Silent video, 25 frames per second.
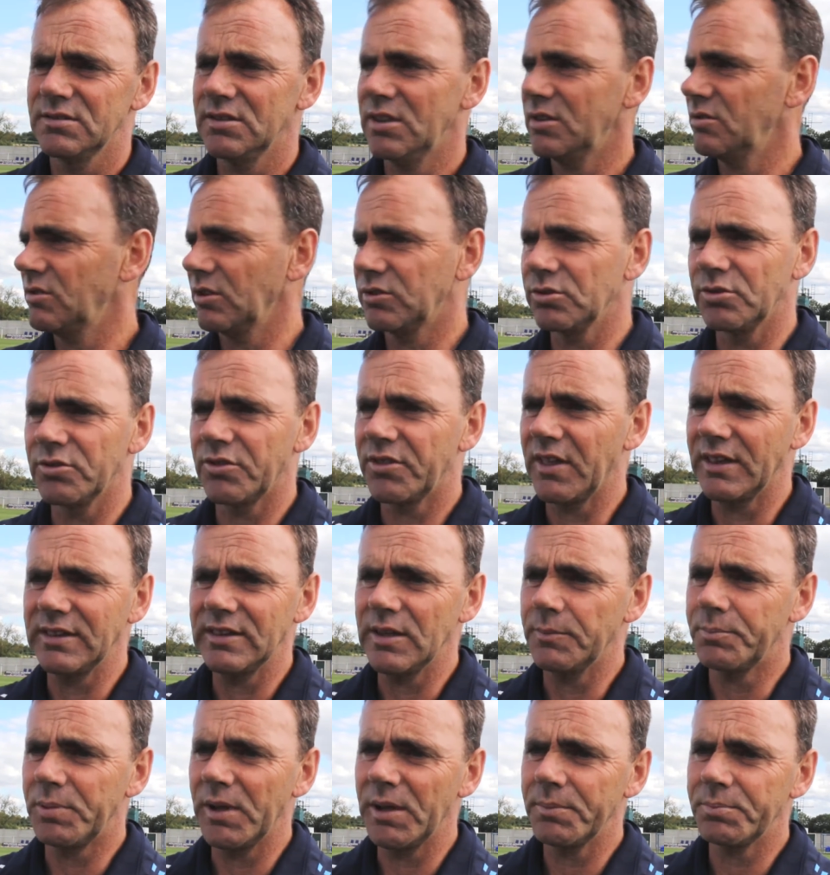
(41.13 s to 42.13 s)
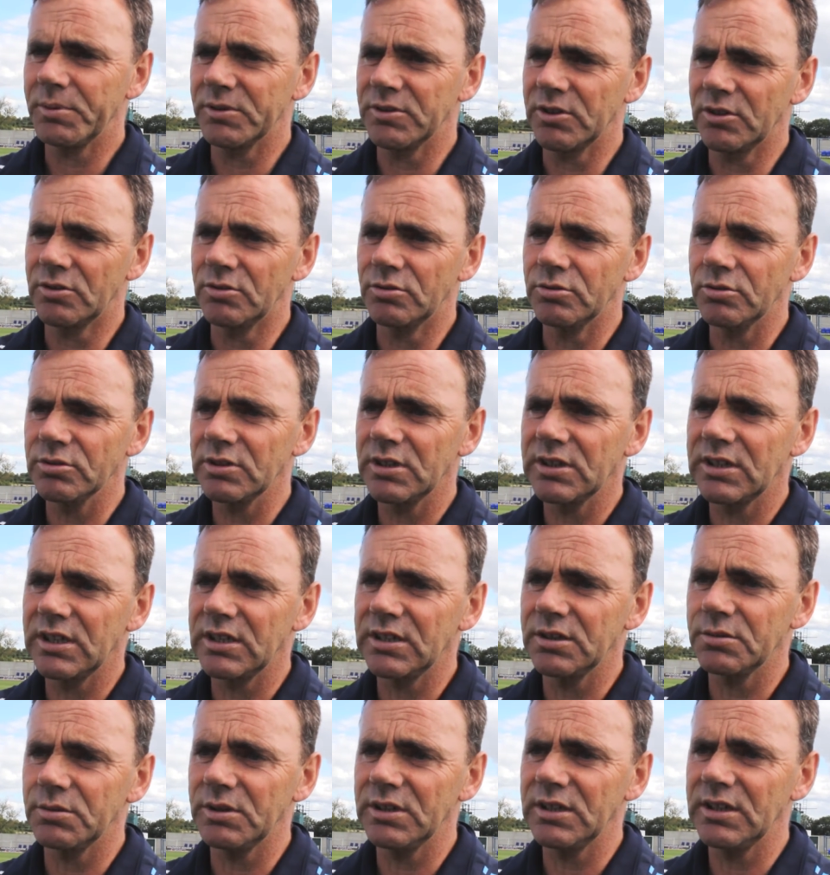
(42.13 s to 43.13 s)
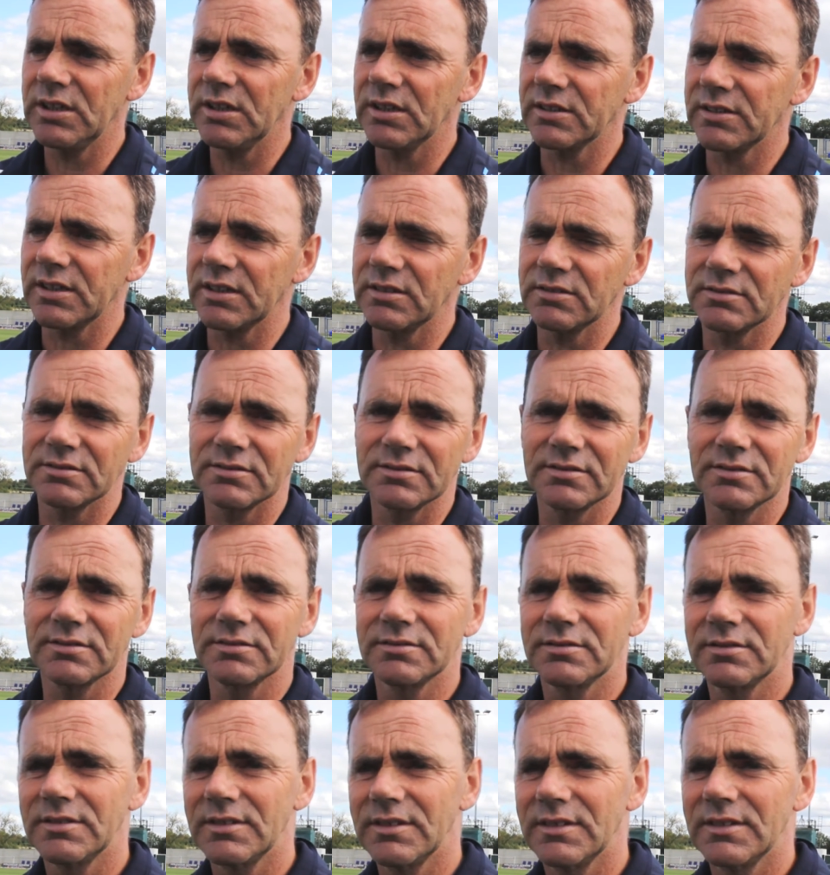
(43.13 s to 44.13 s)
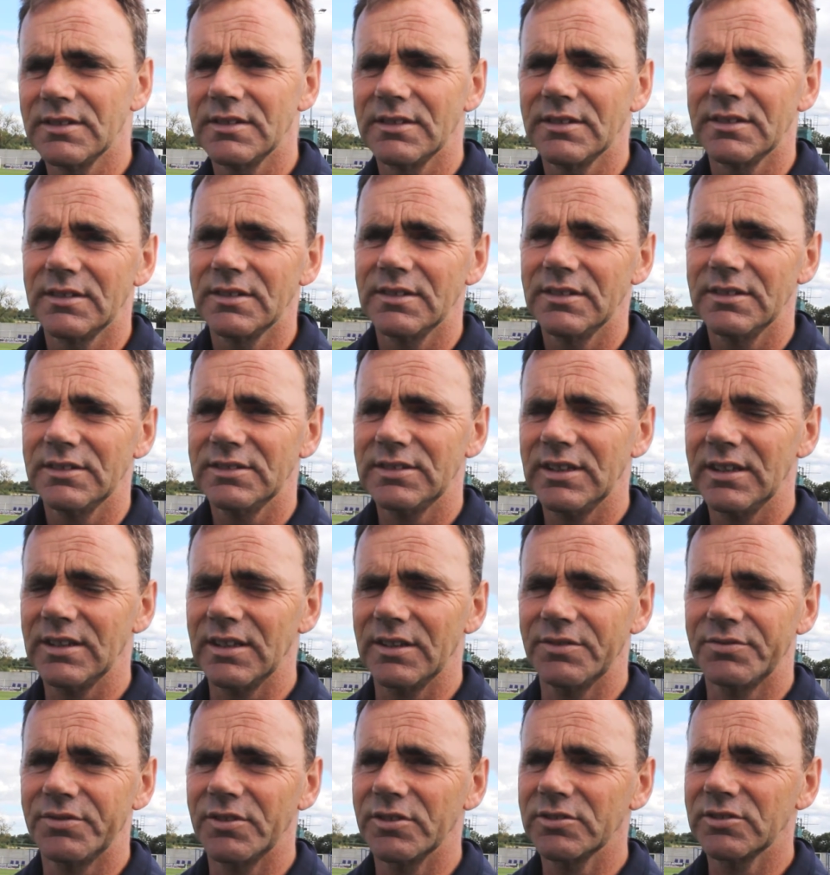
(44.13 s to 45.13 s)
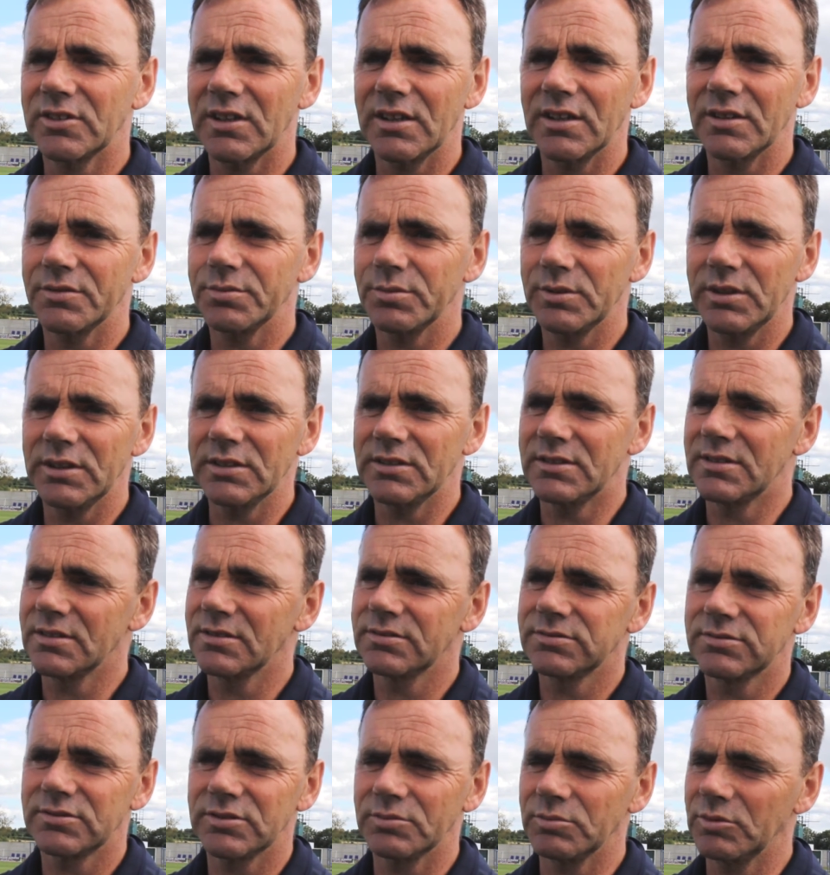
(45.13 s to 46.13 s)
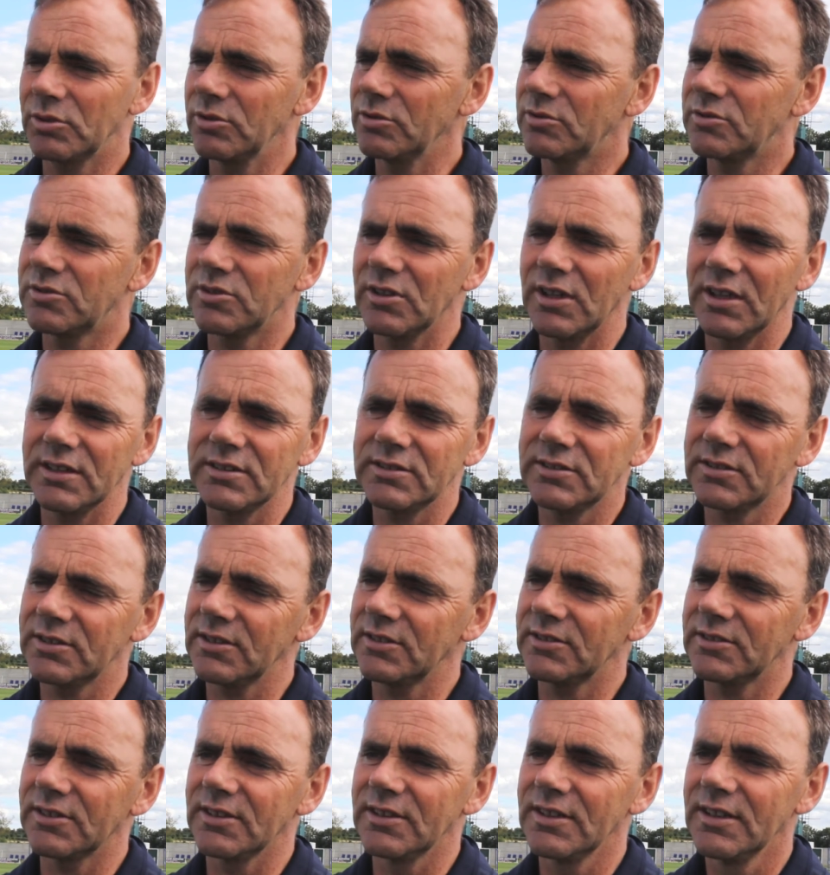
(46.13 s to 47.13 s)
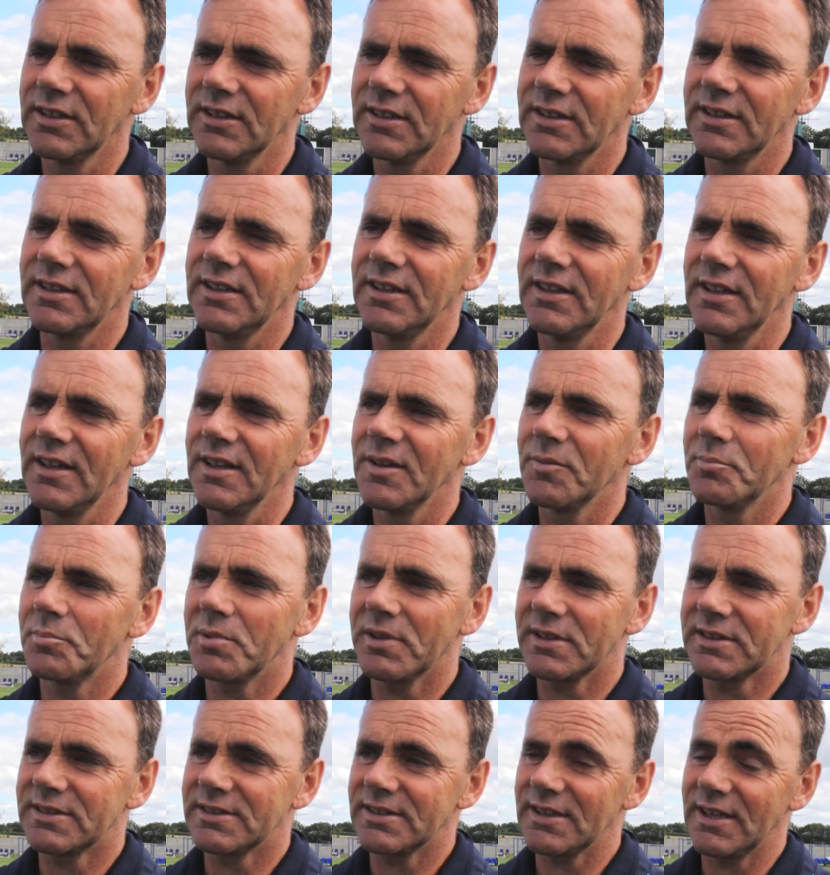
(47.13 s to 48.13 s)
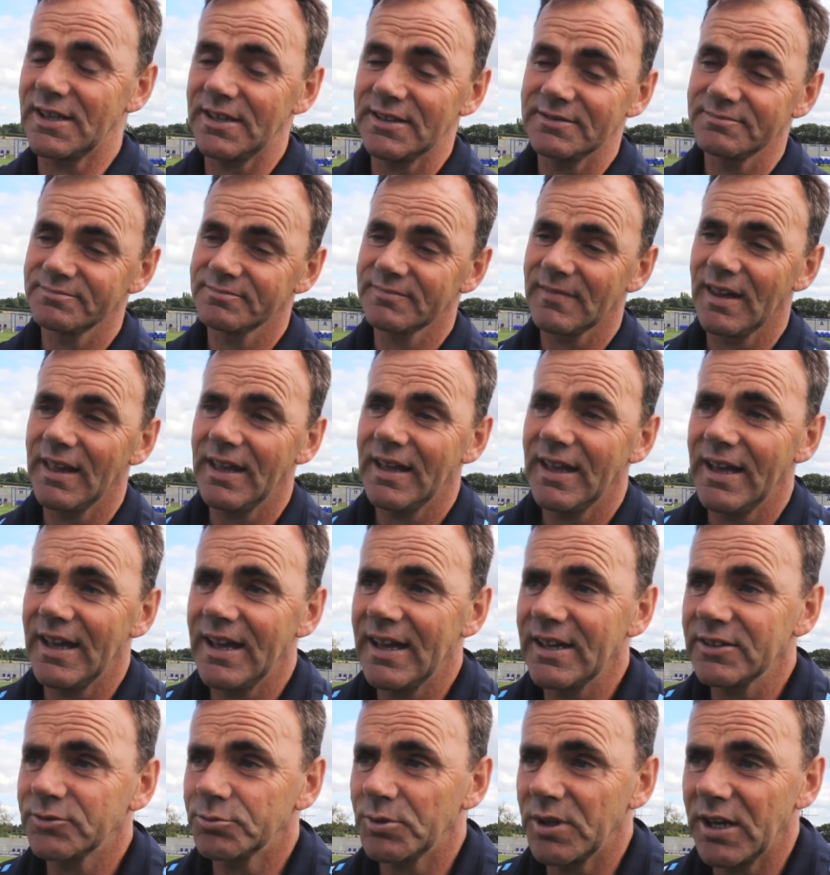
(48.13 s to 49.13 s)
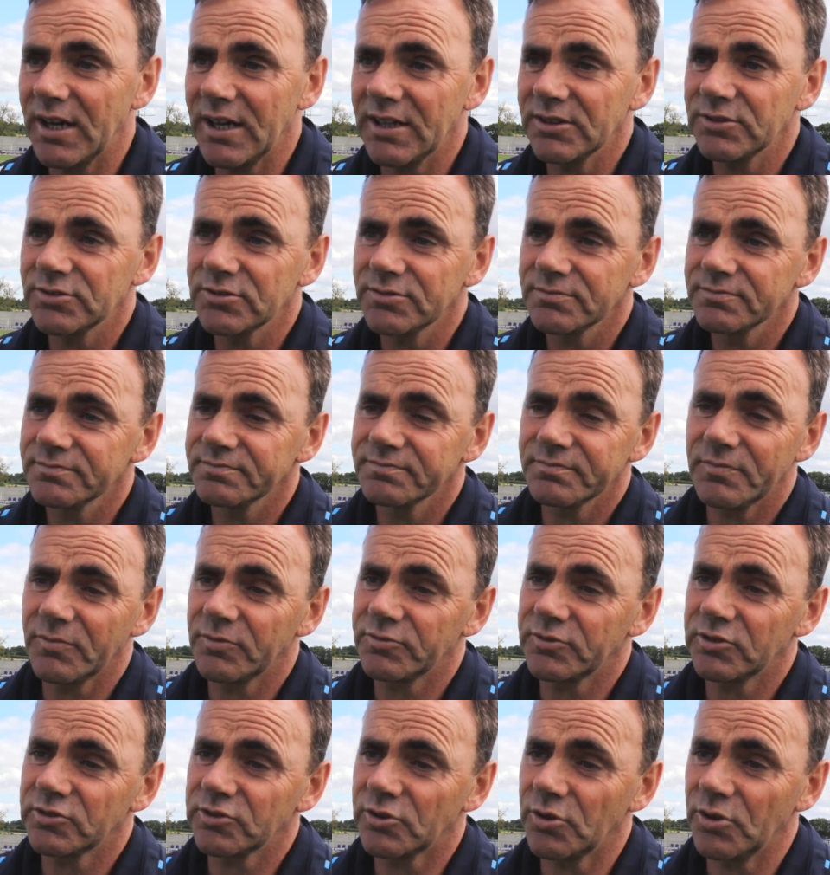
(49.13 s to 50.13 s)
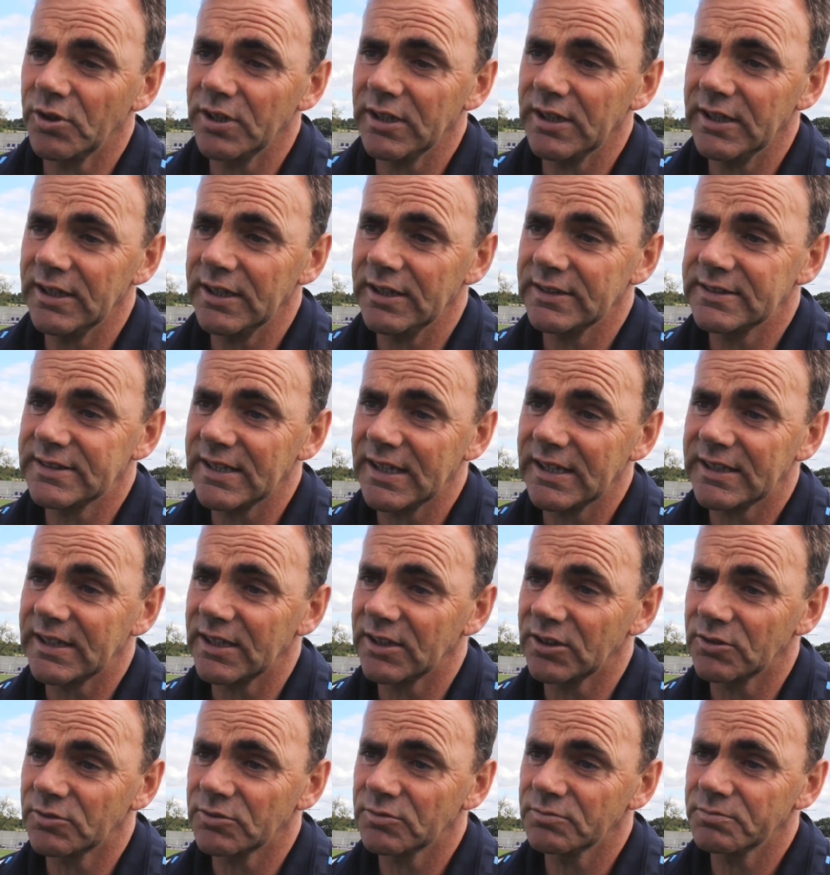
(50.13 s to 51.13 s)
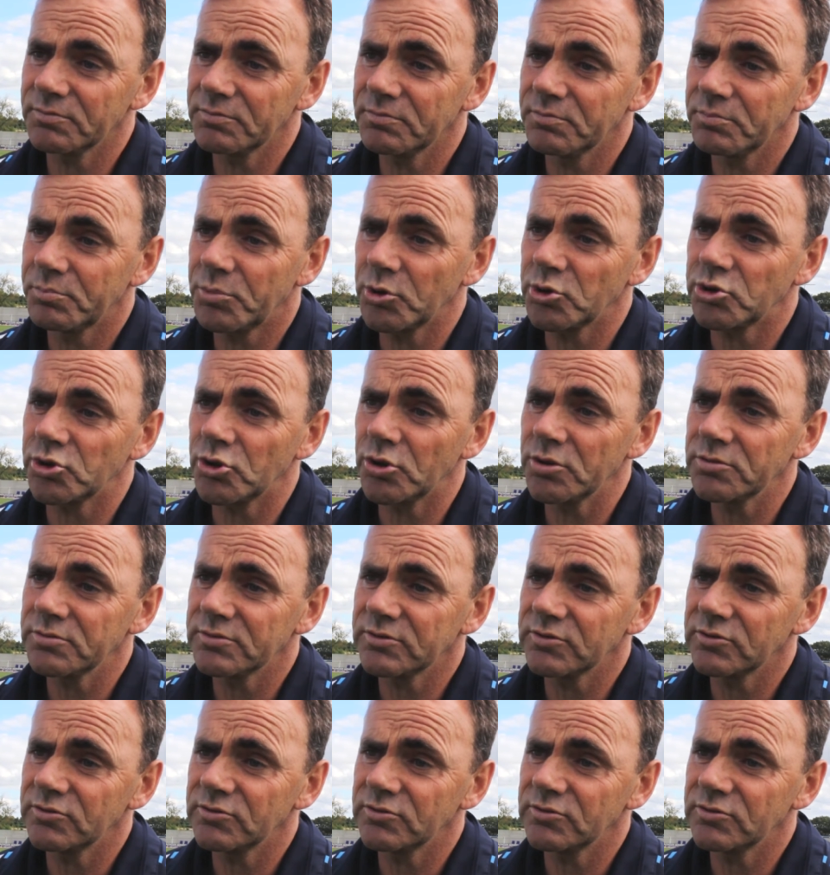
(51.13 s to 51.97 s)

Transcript: You know, I don't think they peppered the goal in any way. I think certainly first half we had some good chances, but it is what it is. We've just got to take it and push on.